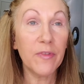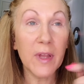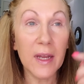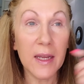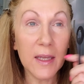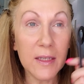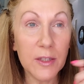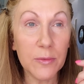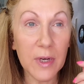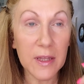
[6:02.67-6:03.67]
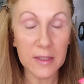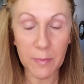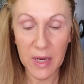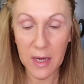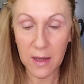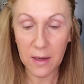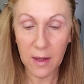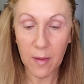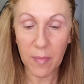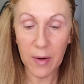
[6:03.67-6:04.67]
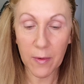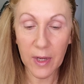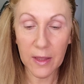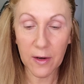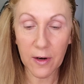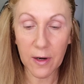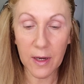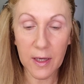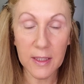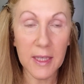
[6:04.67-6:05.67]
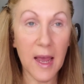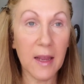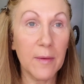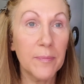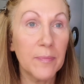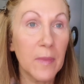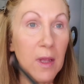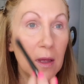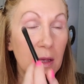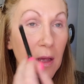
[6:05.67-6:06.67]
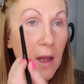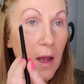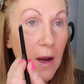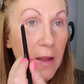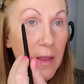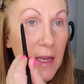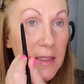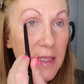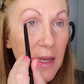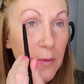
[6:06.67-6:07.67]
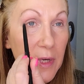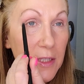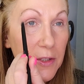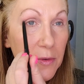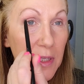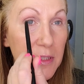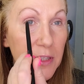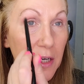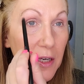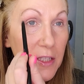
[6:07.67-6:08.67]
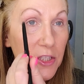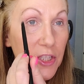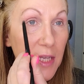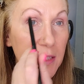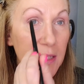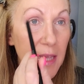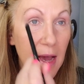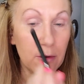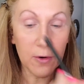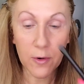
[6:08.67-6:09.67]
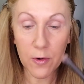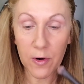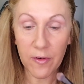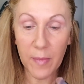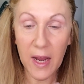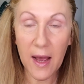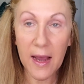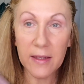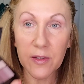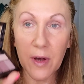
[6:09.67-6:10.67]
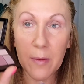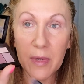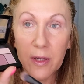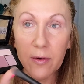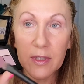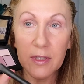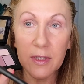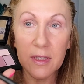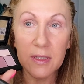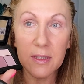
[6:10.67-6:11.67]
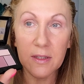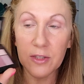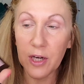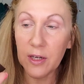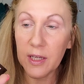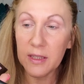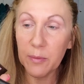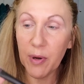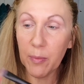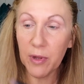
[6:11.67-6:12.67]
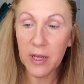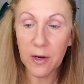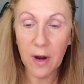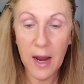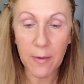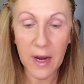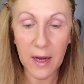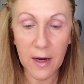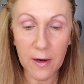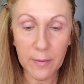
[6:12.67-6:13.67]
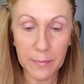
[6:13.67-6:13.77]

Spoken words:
like I need to right this minute, but we'll get there in a sec. The next thing I want to do is darken just the outer corner of my eye. So I'm going to go into this darkest purpley gray right here.